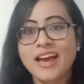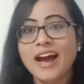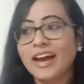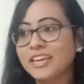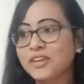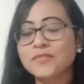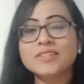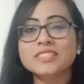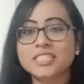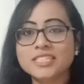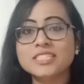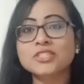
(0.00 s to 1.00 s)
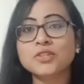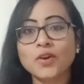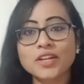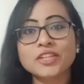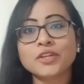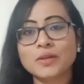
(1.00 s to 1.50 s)
I even didn't
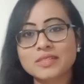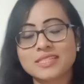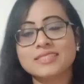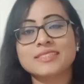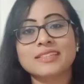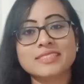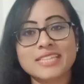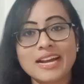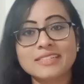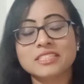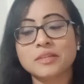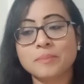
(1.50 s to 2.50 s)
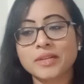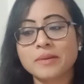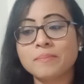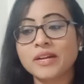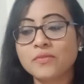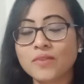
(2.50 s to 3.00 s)
not use it, the chat gpt,
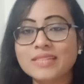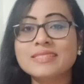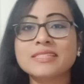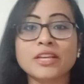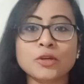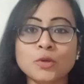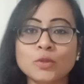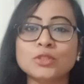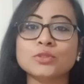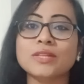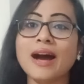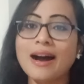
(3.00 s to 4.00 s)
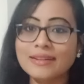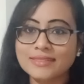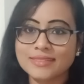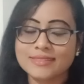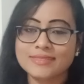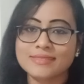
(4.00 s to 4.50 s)
but once I go to the
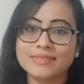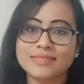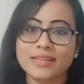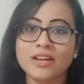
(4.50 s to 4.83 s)
articles,